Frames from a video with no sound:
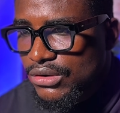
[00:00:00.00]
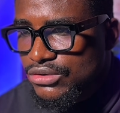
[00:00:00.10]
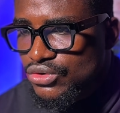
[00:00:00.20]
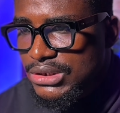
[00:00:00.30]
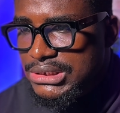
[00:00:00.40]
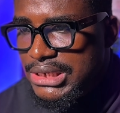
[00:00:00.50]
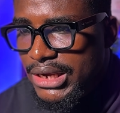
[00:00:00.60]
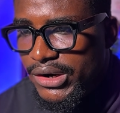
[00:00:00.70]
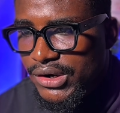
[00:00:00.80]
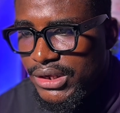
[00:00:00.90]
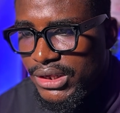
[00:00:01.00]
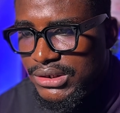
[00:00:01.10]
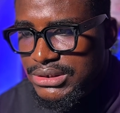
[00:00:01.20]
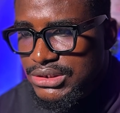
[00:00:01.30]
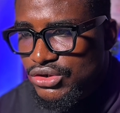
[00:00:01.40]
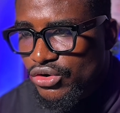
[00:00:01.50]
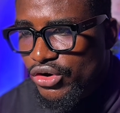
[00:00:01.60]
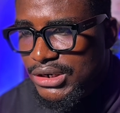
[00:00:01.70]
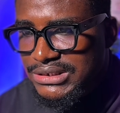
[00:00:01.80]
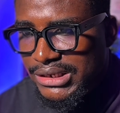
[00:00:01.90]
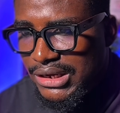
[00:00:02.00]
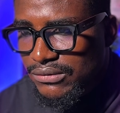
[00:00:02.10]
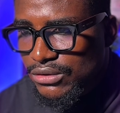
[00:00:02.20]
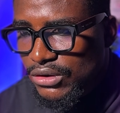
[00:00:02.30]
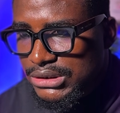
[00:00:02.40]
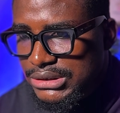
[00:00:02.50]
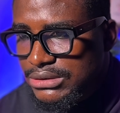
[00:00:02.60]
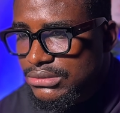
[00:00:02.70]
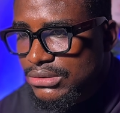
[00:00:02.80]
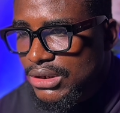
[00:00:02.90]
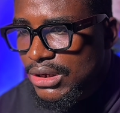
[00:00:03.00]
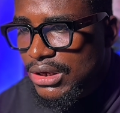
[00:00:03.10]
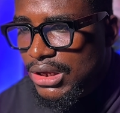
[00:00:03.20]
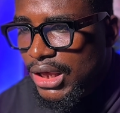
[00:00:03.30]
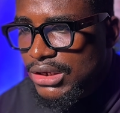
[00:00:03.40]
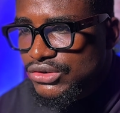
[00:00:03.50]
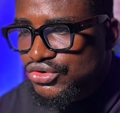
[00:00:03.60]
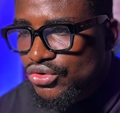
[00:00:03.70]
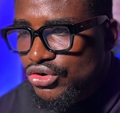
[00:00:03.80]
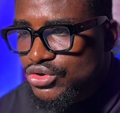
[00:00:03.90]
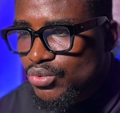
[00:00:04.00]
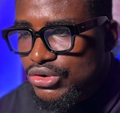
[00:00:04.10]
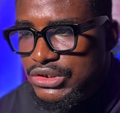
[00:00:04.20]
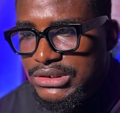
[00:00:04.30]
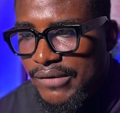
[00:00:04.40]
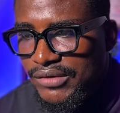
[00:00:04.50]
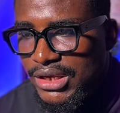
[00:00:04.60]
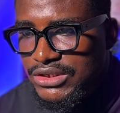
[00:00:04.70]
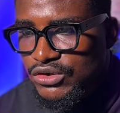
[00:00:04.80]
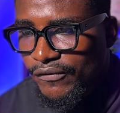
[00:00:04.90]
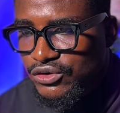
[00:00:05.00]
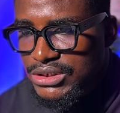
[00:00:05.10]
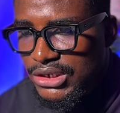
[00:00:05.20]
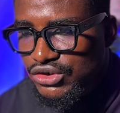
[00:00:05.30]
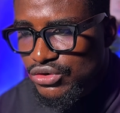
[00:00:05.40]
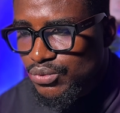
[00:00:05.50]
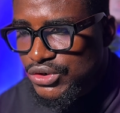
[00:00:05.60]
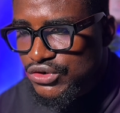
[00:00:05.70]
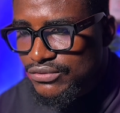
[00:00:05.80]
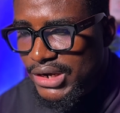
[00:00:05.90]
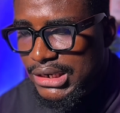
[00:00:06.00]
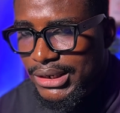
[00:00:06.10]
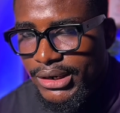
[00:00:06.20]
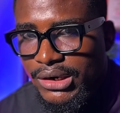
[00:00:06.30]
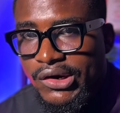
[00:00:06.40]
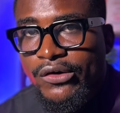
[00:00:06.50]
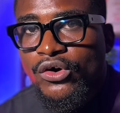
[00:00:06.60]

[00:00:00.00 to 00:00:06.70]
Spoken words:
So this here is your CoinEx account logged in, and you're going to want to navigate to your futures section, which is right here.